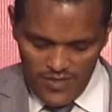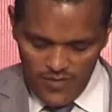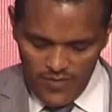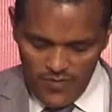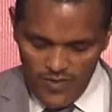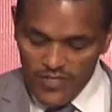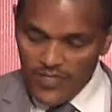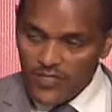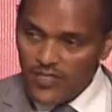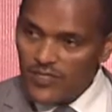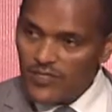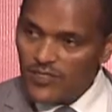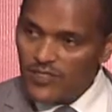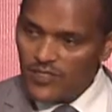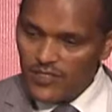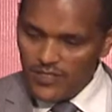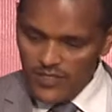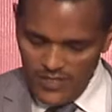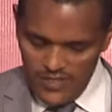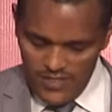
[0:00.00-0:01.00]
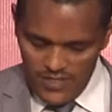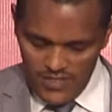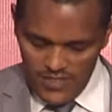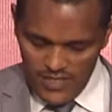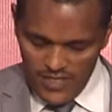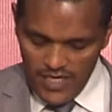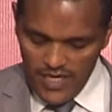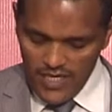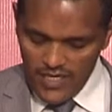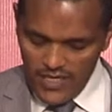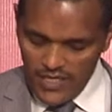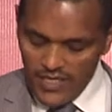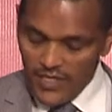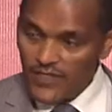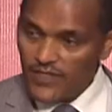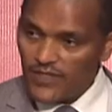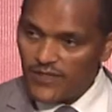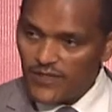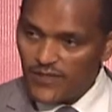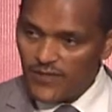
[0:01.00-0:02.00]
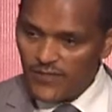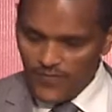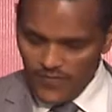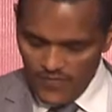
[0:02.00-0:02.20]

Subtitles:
with good track records,